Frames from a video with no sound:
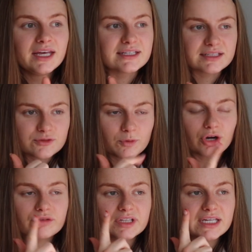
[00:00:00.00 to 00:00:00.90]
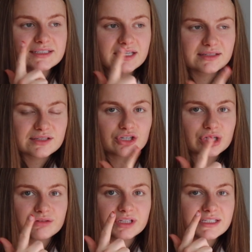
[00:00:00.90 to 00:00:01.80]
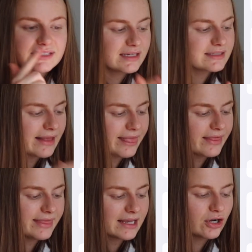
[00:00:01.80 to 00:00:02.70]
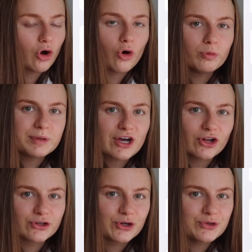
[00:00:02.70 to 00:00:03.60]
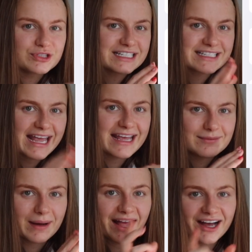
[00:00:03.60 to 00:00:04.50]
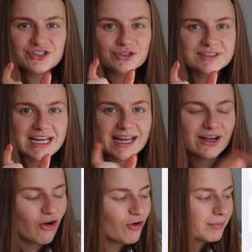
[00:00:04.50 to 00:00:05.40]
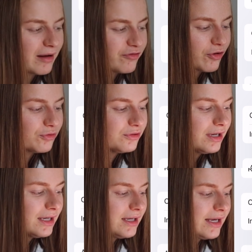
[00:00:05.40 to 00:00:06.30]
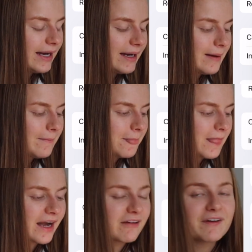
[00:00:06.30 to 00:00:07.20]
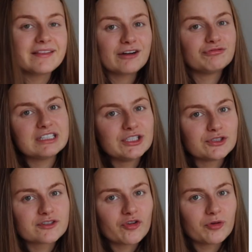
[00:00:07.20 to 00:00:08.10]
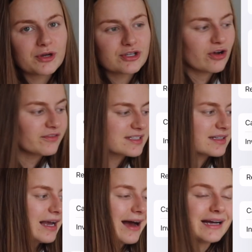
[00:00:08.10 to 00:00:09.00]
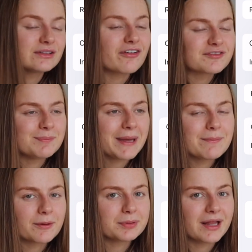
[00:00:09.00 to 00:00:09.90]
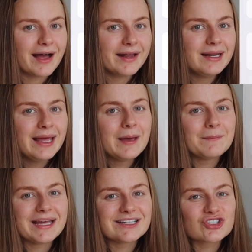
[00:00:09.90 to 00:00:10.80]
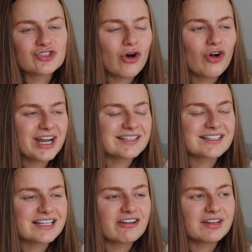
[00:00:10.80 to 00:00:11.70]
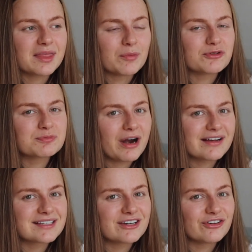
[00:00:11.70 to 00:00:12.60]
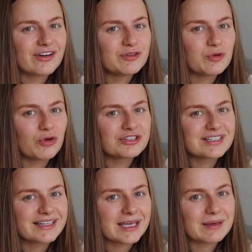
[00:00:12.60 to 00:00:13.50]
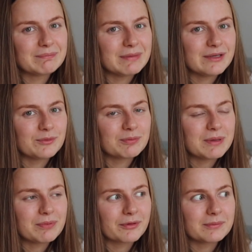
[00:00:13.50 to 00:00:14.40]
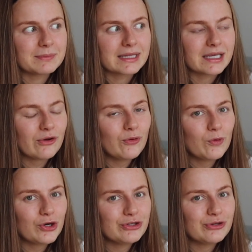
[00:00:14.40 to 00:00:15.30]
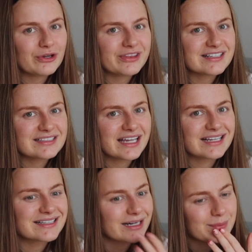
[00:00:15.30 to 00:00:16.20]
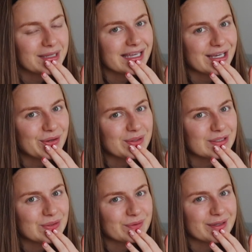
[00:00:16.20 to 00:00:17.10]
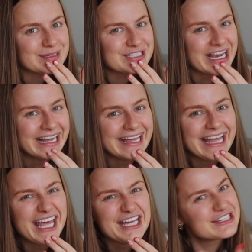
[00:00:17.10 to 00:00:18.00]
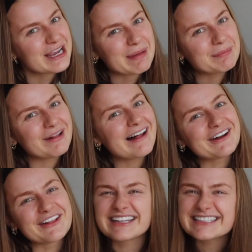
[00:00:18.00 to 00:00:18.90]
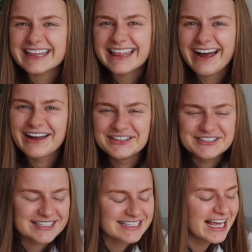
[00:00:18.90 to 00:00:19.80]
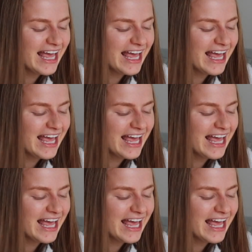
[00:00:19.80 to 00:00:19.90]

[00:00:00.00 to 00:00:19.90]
is this work related, is it uni related, and then they can all be color coded in my actual day on my phone. And I find that really useful because obviously I love to paper plan, but it's not necessarily the most practical if you want to like meet with people and be like, oh, what are you doing on this day? Because then I'll be like, oh, I don't know, let me check my planner that's in the house.